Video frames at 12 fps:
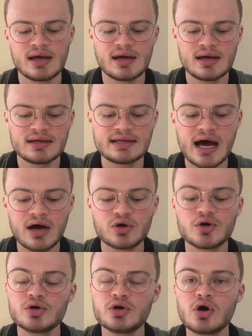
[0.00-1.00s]
Now,
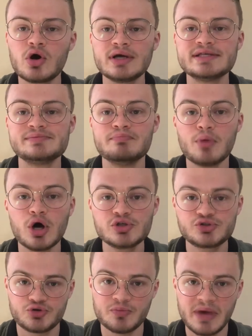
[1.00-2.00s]
Cournot is most
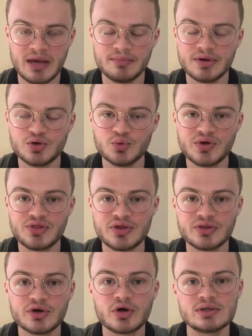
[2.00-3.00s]
remembered within the
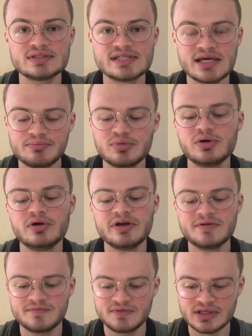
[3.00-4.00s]
contemporary
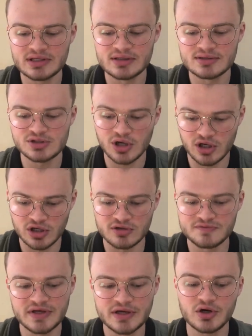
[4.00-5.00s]
field of
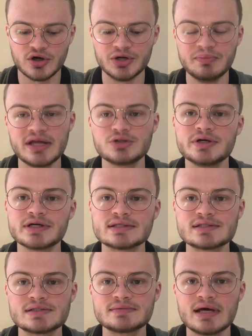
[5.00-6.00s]
econometrics.
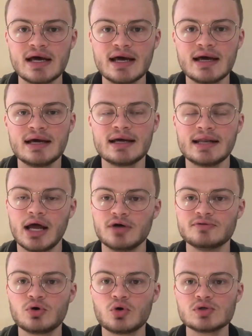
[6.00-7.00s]
Now, of
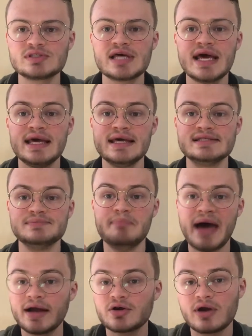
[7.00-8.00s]
course, his
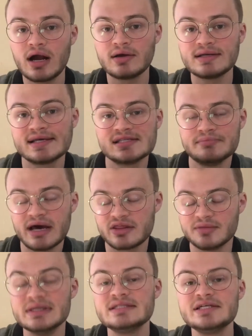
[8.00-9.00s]
background as a
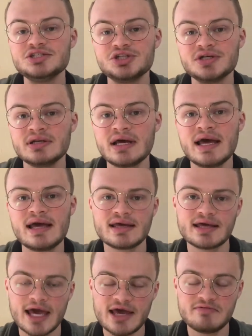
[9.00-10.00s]
mathematician
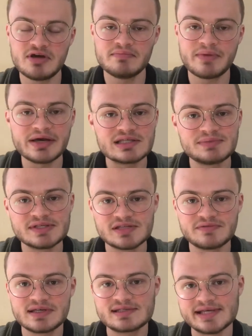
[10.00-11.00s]
gave him a specific
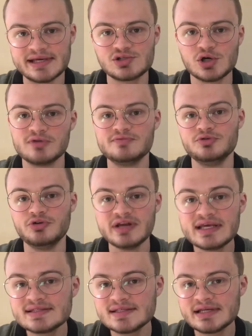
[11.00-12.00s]
set of
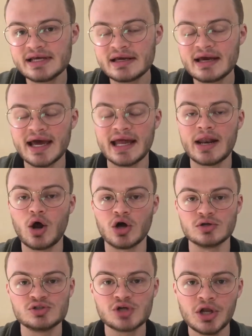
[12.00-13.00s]
reasoning and
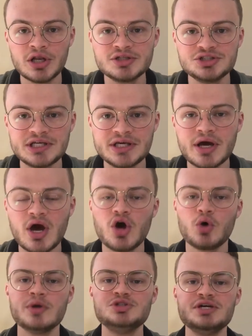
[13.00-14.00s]
ontology
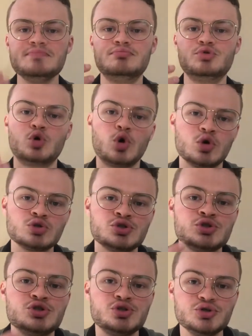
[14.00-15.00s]
which he brought
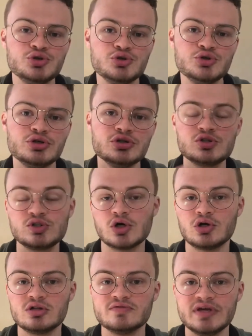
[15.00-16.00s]
to
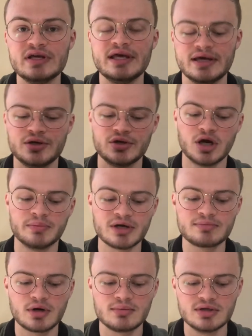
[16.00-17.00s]
solving economic
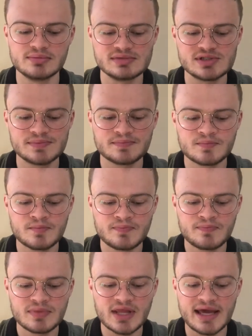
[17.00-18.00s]
problems.
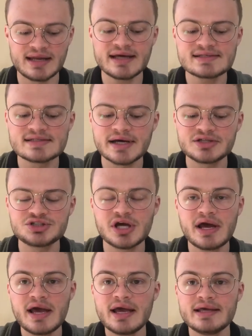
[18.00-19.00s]
And as such,
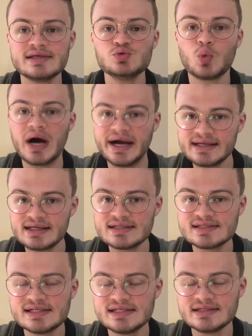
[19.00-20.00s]
he's widely
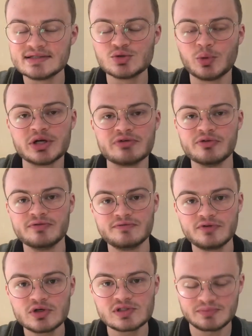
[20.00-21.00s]
seen as one of the
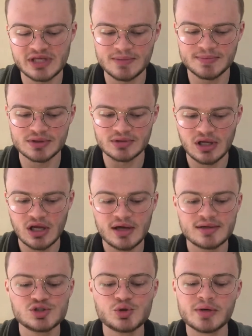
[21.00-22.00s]
first people
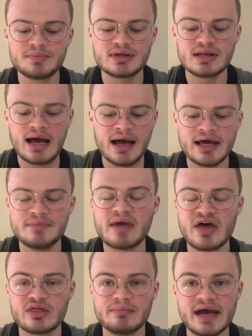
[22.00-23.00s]
to apply
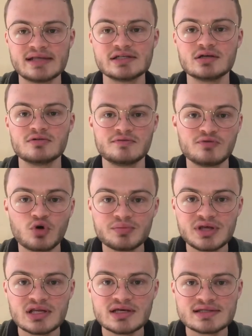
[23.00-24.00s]
mathematical
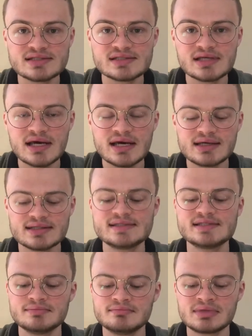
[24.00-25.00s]
formulas,
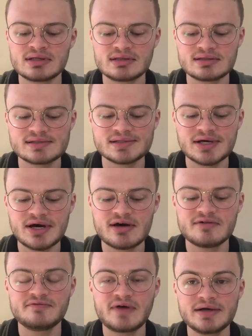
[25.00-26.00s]
symbols,
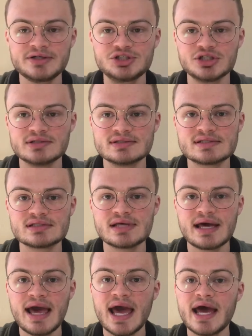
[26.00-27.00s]
functions,
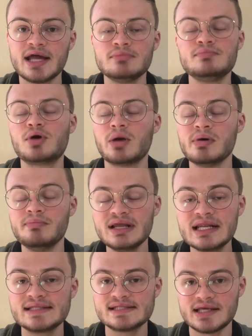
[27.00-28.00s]
and
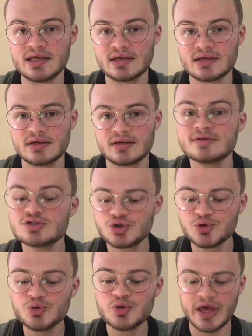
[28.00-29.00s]
probability
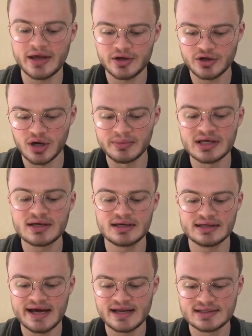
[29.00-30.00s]
to economic
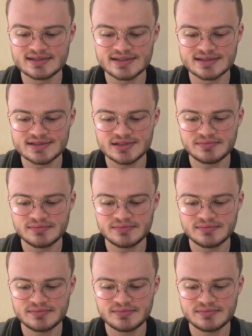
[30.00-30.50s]
analysis.